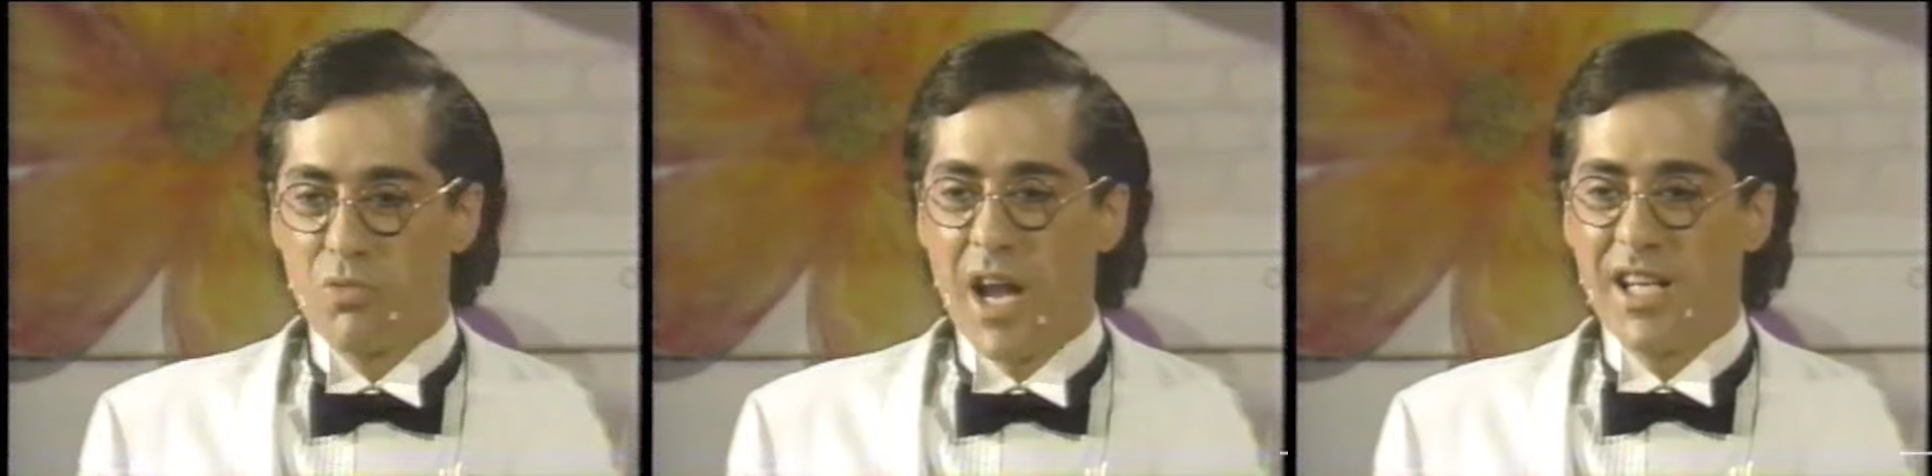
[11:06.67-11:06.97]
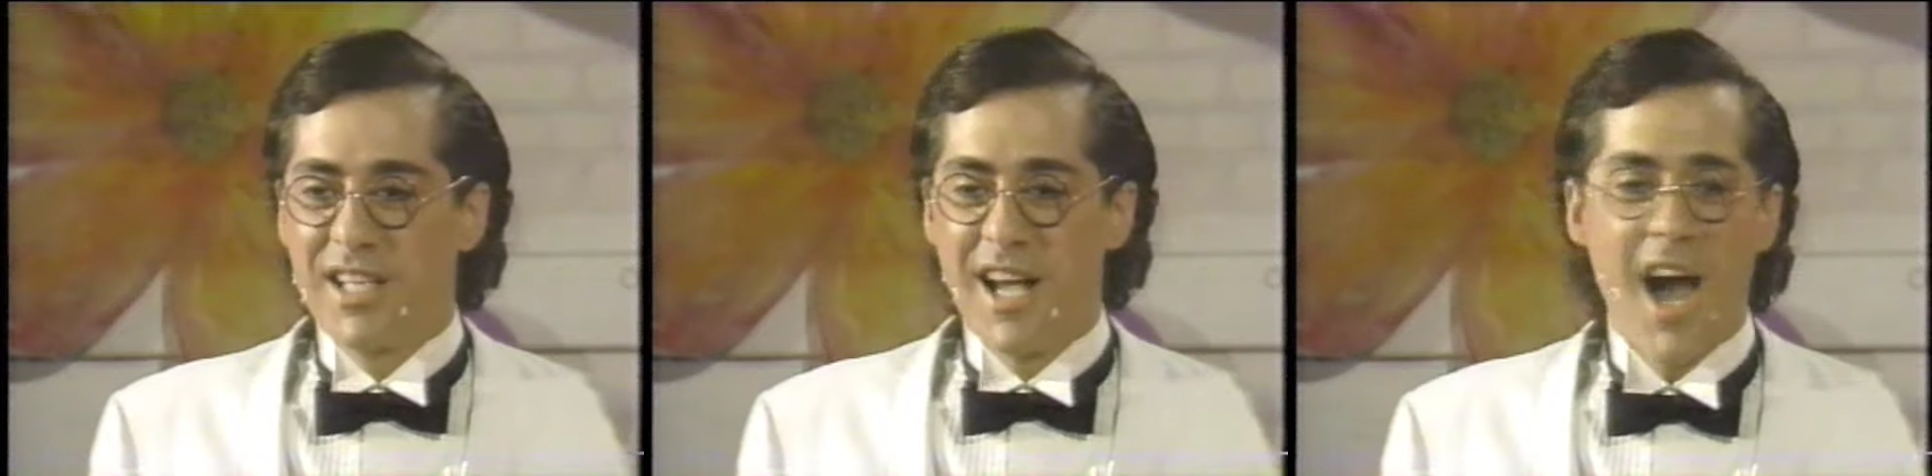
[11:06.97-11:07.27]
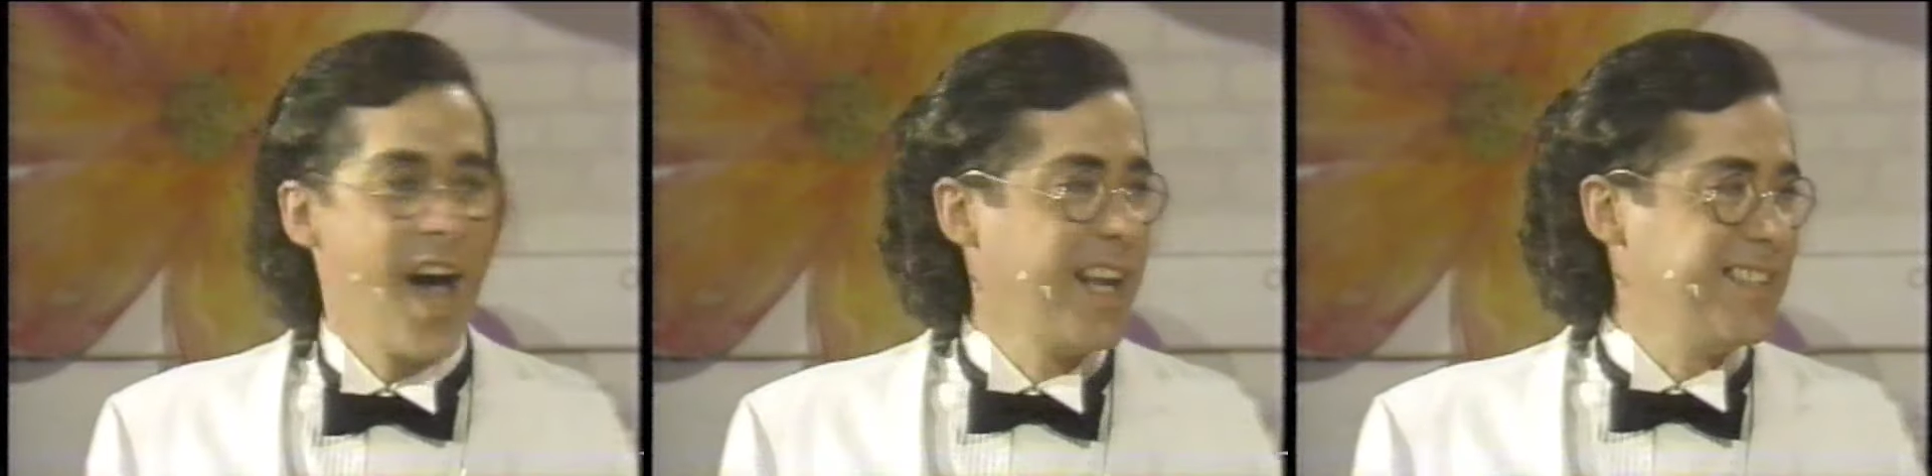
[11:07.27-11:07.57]
the right
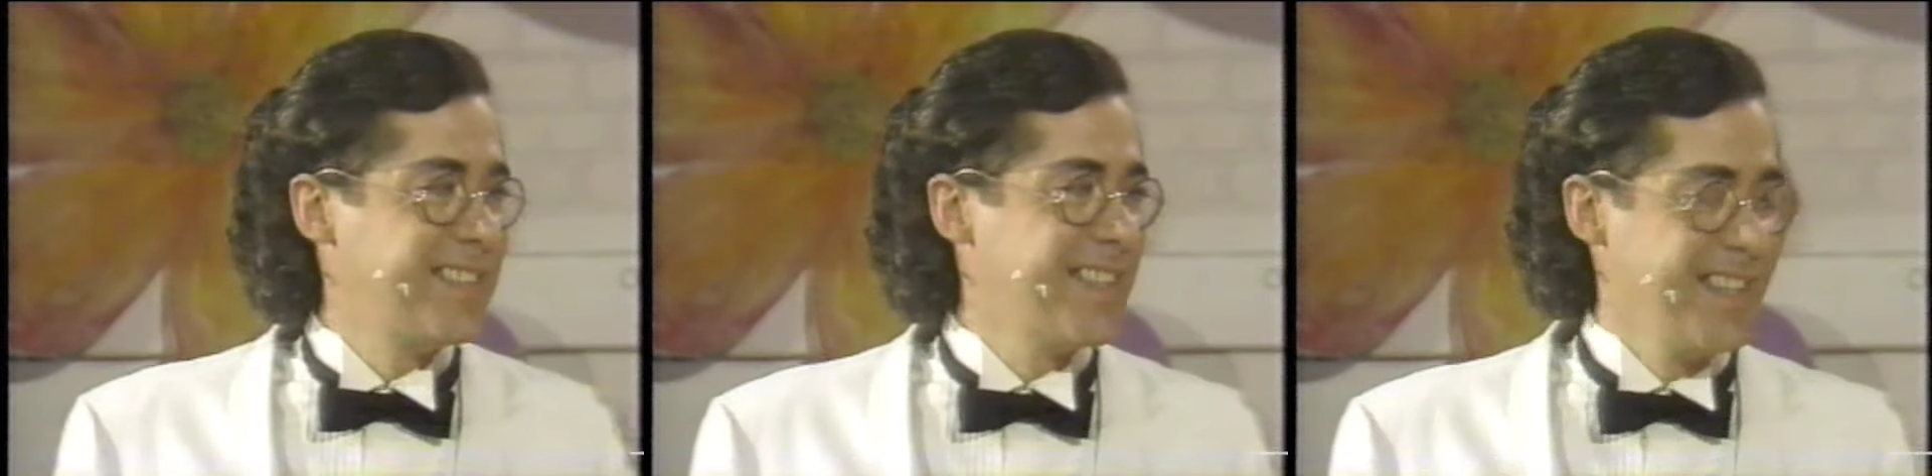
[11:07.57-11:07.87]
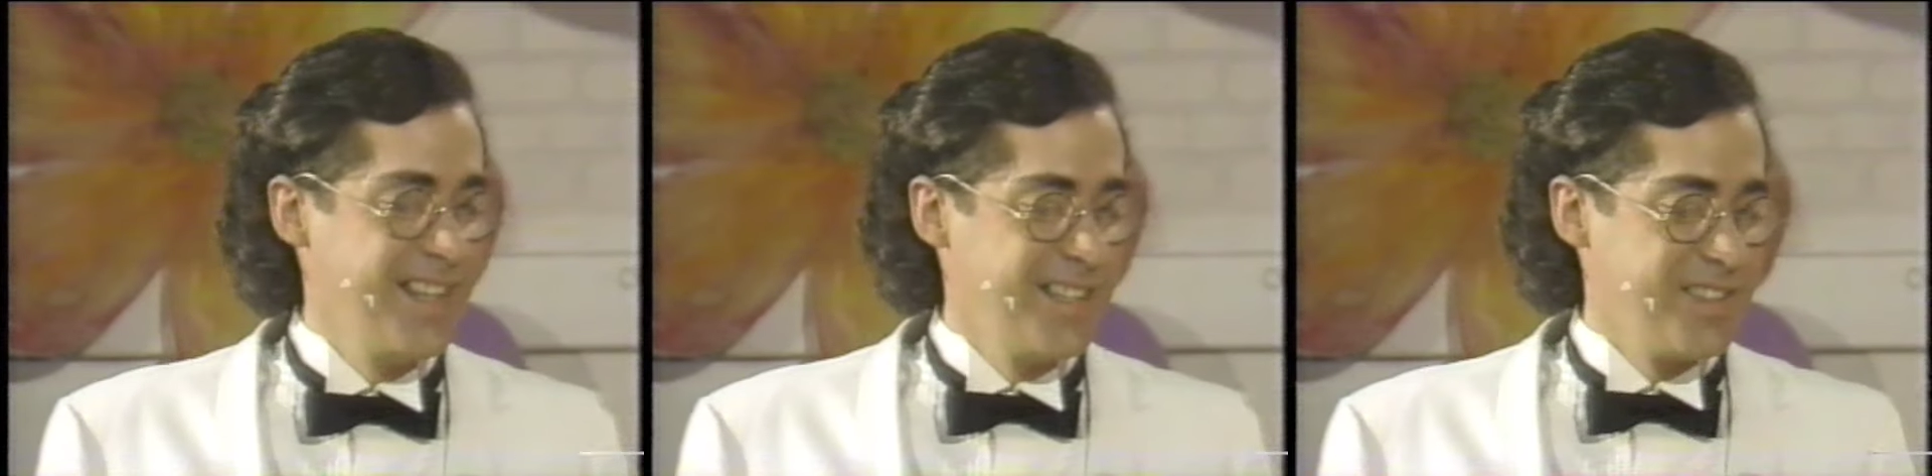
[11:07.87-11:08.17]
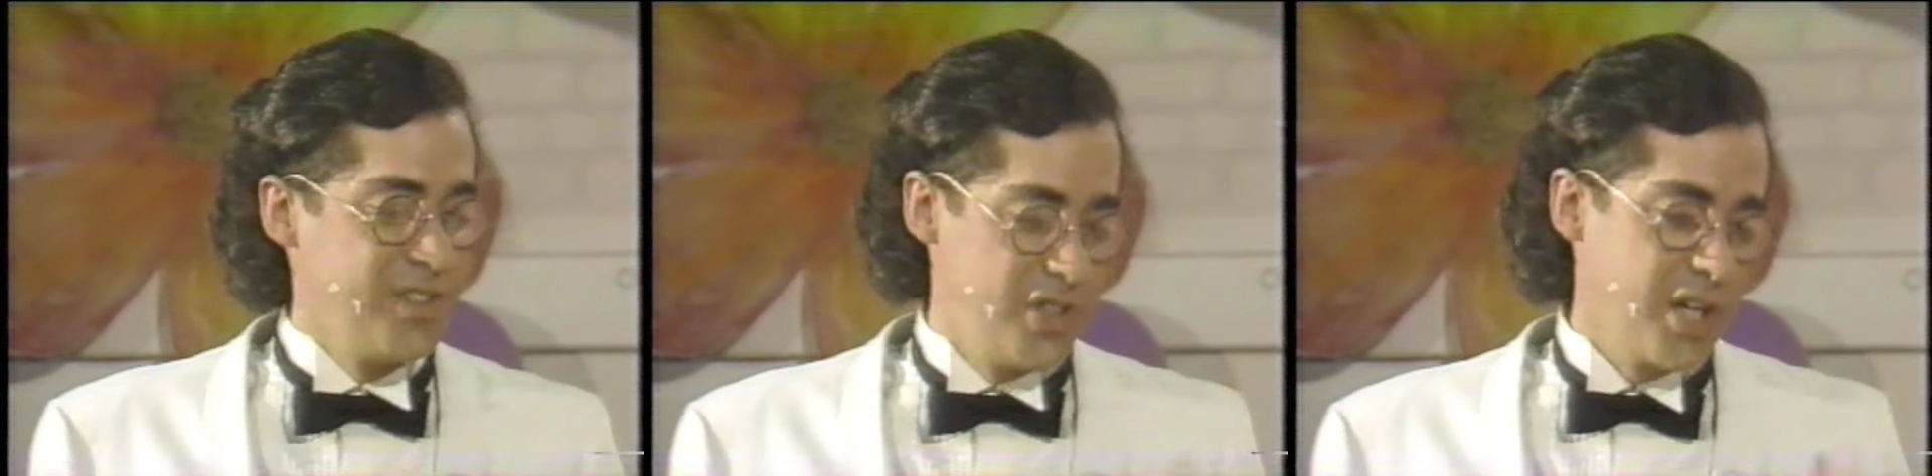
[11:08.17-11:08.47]
kind.
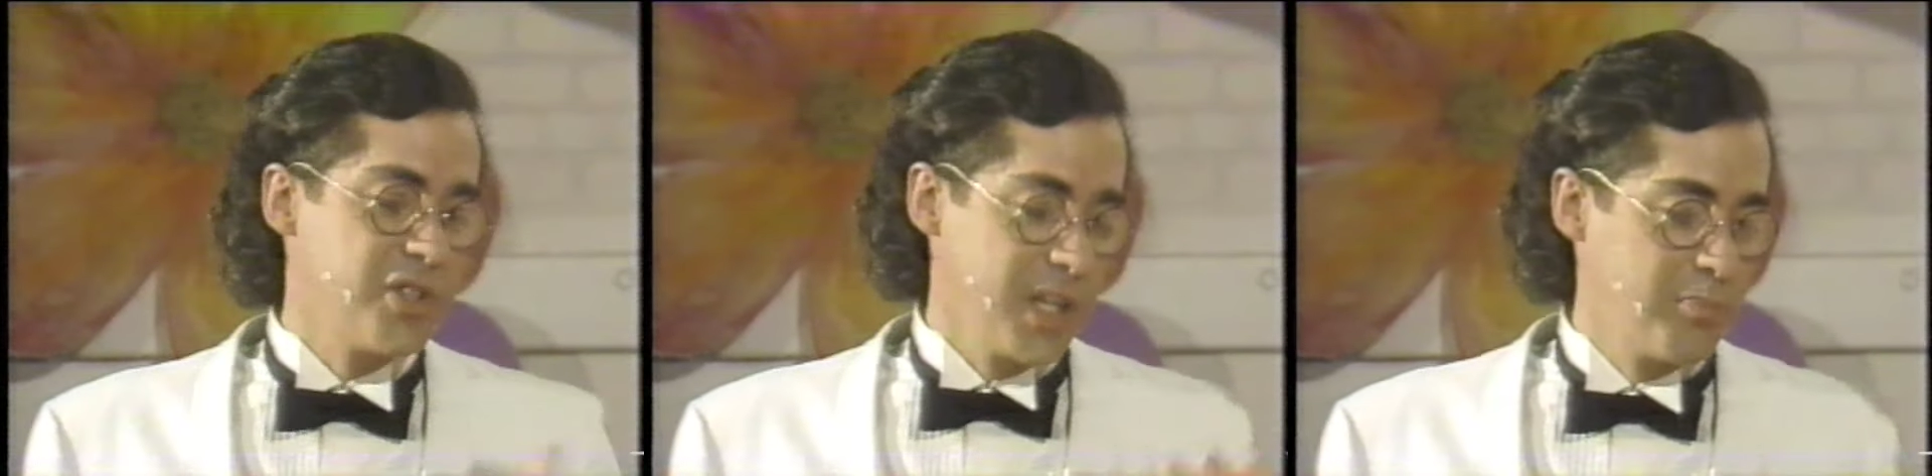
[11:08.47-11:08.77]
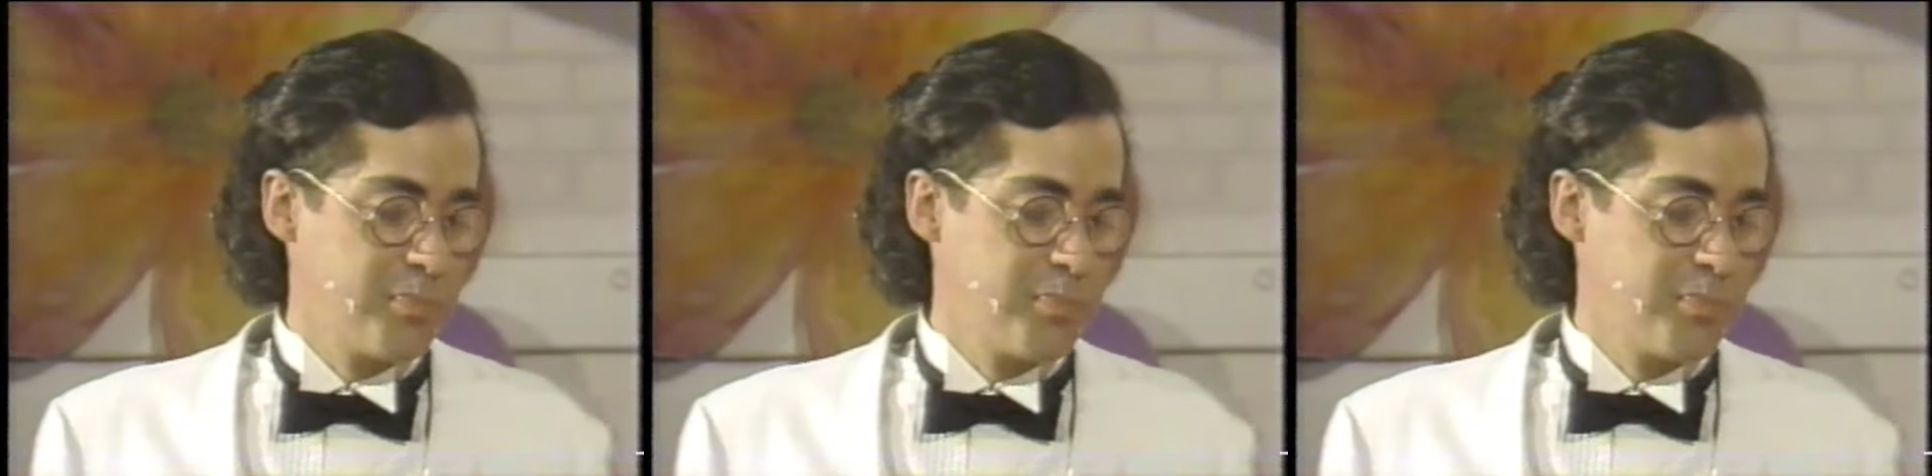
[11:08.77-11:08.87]
Judging